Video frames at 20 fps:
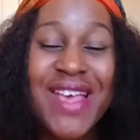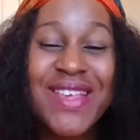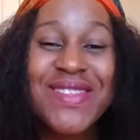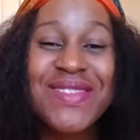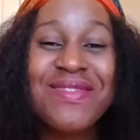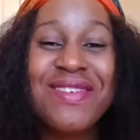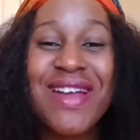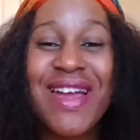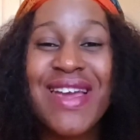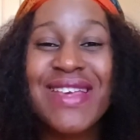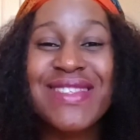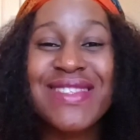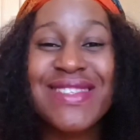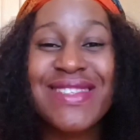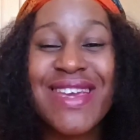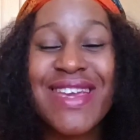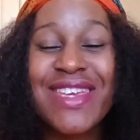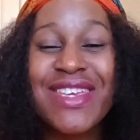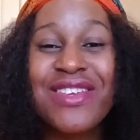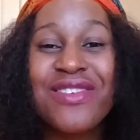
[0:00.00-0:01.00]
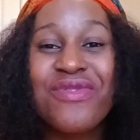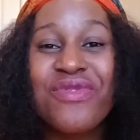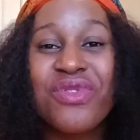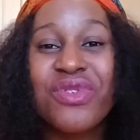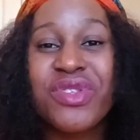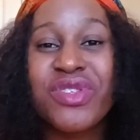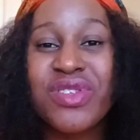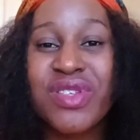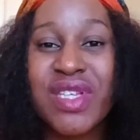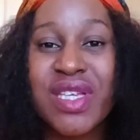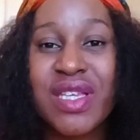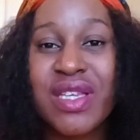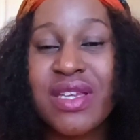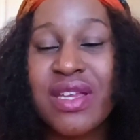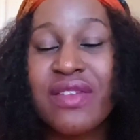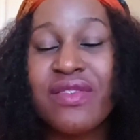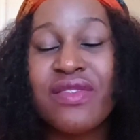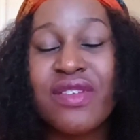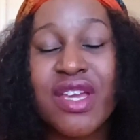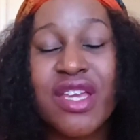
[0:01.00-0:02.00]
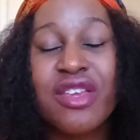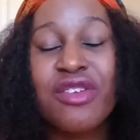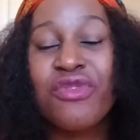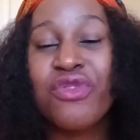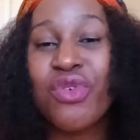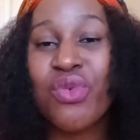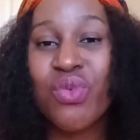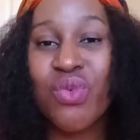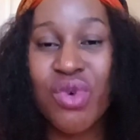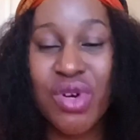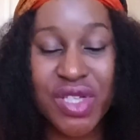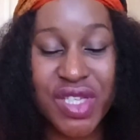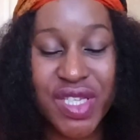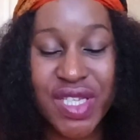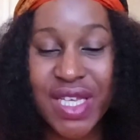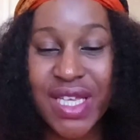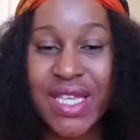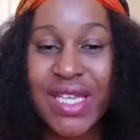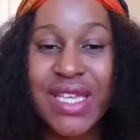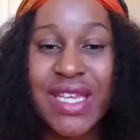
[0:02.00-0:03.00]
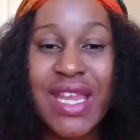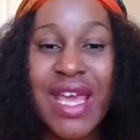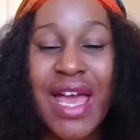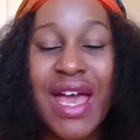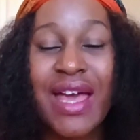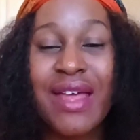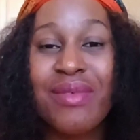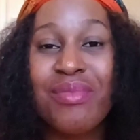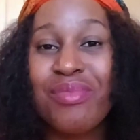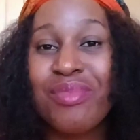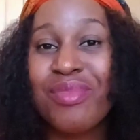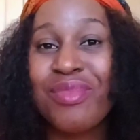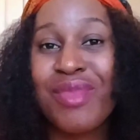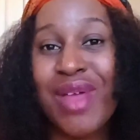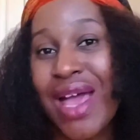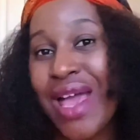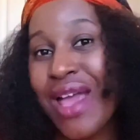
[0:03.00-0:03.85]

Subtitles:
So guys, thank you for tuning in, and thank you for watching, and